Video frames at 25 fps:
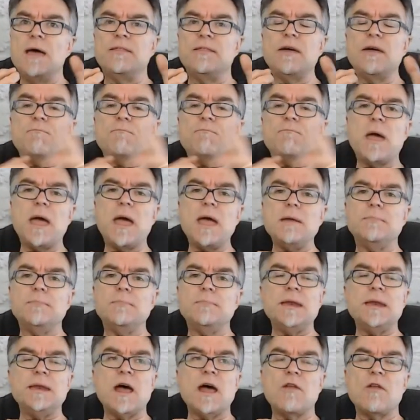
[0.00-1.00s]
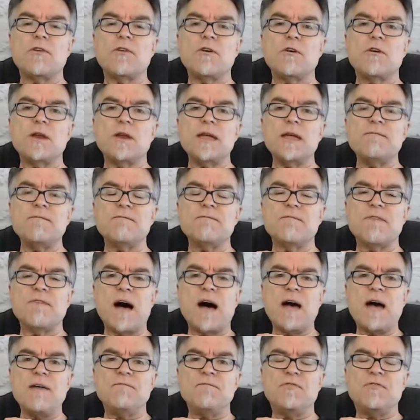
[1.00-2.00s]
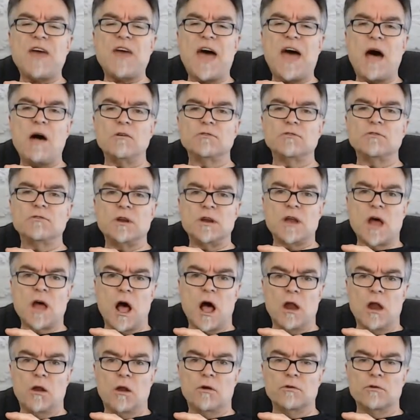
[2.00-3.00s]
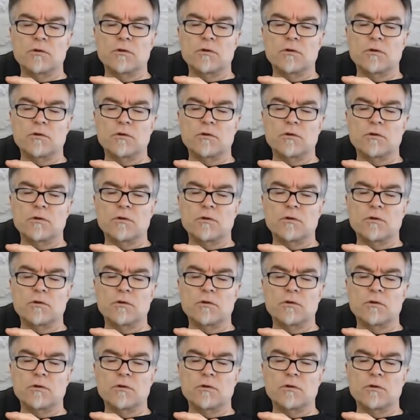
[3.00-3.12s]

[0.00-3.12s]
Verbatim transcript: They've paid me now $35,000